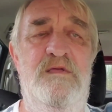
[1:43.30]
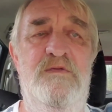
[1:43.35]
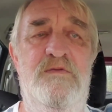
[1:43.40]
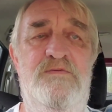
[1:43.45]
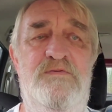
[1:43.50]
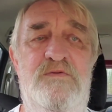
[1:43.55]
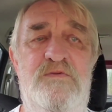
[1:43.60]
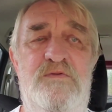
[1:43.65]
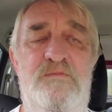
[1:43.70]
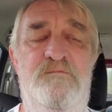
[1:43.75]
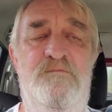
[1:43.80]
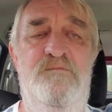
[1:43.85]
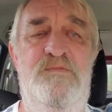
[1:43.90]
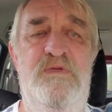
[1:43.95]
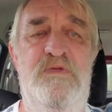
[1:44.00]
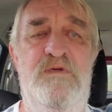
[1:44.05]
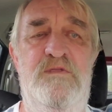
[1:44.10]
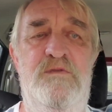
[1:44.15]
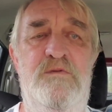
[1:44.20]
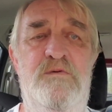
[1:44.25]
used to
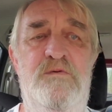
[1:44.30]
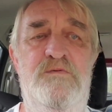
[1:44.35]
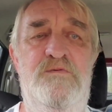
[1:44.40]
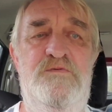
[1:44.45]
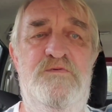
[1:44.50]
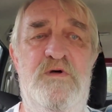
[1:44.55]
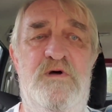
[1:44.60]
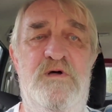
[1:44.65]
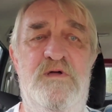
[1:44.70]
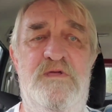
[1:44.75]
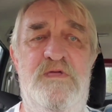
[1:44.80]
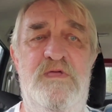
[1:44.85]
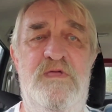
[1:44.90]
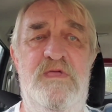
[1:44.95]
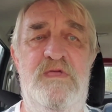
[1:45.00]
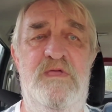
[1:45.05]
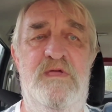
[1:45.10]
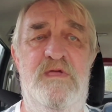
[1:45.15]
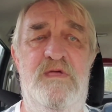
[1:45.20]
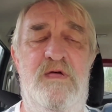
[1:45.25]
be a news
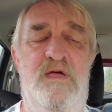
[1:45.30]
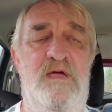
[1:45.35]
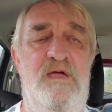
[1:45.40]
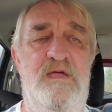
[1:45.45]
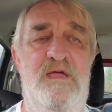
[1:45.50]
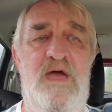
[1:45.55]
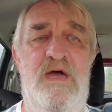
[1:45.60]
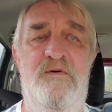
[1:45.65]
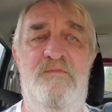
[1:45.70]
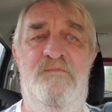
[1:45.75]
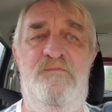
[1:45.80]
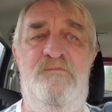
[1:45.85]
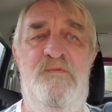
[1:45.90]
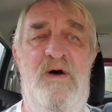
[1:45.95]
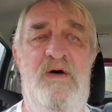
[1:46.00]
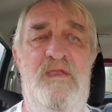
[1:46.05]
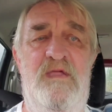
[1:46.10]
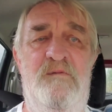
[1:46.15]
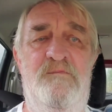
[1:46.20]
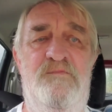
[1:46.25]
junkie. I got
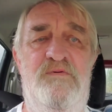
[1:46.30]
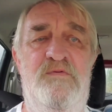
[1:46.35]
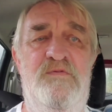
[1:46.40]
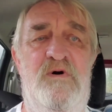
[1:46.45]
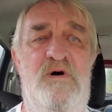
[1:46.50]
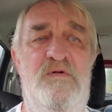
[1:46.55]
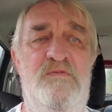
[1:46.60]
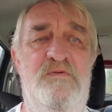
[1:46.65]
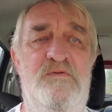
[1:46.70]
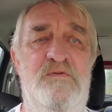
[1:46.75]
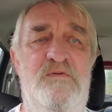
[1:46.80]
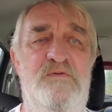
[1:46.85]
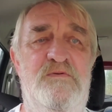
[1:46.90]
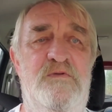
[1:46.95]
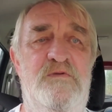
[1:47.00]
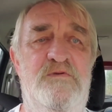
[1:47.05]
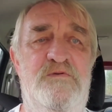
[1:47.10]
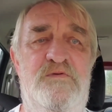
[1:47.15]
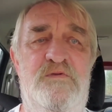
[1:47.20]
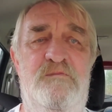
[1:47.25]
fed up with all the
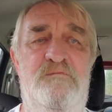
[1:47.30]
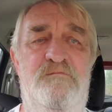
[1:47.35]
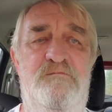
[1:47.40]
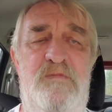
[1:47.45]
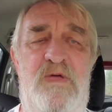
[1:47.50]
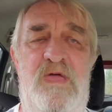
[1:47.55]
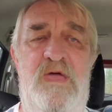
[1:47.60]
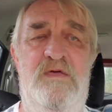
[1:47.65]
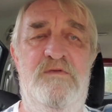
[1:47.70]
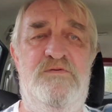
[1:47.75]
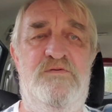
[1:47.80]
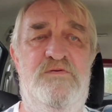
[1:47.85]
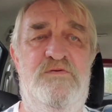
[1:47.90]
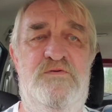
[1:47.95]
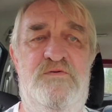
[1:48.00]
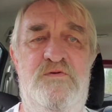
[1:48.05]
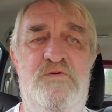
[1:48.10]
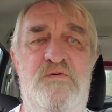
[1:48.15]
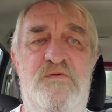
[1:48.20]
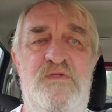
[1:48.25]
mass
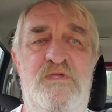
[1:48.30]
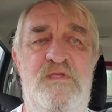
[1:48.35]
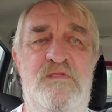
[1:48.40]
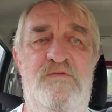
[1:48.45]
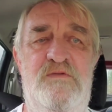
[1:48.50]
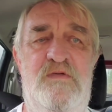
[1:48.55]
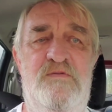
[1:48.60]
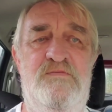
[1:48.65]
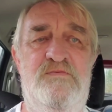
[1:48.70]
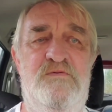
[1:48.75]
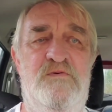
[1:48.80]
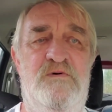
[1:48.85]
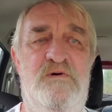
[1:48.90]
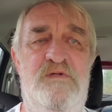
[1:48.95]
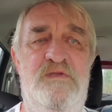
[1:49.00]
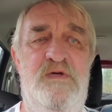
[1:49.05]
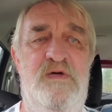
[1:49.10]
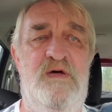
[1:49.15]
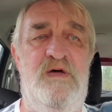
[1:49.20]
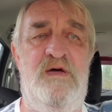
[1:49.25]
shootings that's
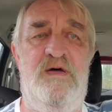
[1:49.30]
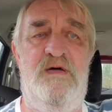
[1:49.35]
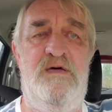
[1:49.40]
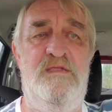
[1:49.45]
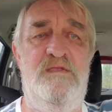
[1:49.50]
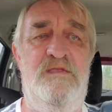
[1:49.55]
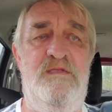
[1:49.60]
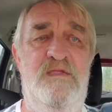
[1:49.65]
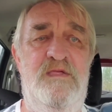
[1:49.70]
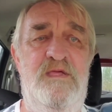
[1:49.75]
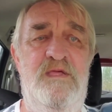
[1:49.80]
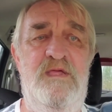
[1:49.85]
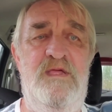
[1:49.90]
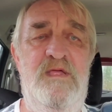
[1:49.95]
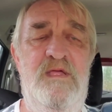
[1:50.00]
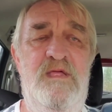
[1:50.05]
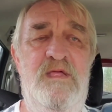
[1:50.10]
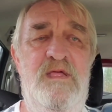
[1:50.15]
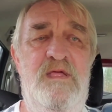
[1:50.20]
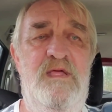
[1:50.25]
going on,
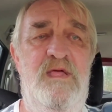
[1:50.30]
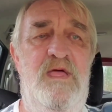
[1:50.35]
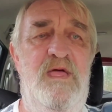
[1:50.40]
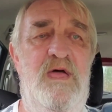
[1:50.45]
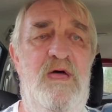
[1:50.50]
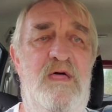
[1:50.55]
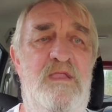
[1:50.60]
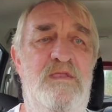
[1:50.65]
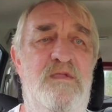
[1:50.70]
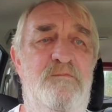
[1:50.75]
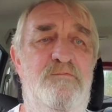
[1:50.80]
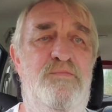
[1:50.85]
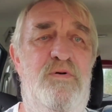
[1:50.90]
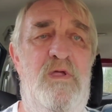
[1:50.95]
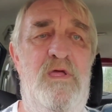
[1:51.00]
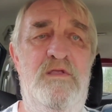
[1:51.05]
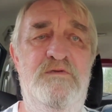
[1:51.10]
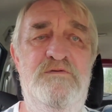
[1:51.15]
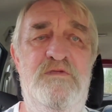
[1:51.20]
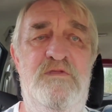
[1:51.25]
and the
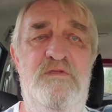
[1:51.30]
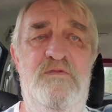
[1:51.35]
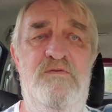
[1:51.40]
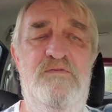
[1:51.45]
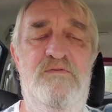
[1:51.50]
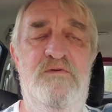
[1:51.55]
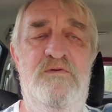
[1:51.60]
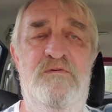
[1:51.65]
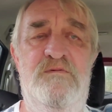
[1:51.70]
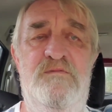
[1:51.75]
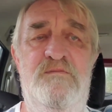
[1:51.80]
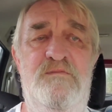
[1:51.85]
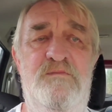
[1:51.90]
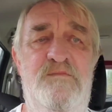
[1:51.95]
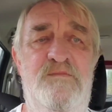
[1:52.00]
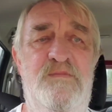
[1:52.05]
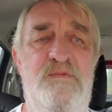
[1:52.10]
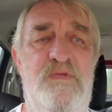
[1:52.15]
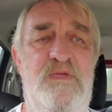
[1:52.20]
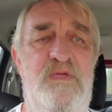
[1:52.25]
prejudice,
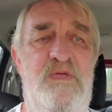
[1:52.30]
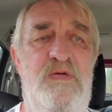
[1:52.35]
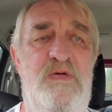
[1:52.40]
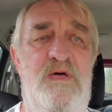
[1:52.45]
and